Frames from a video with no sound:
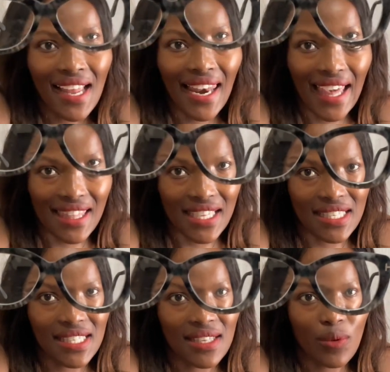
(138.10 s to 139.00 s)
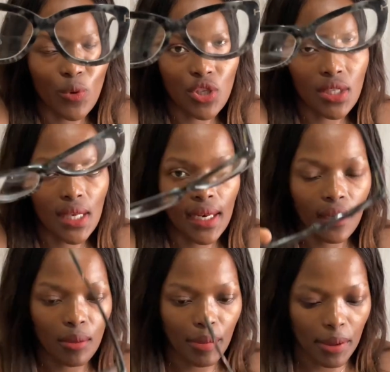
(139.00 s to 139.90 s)
like this which is a
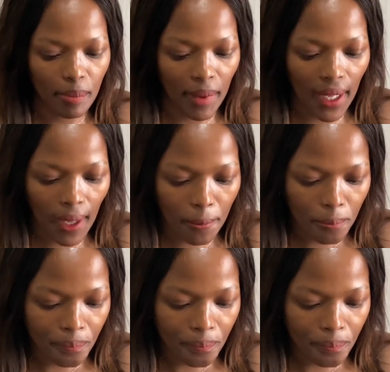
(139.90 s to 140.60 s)
little bit bigger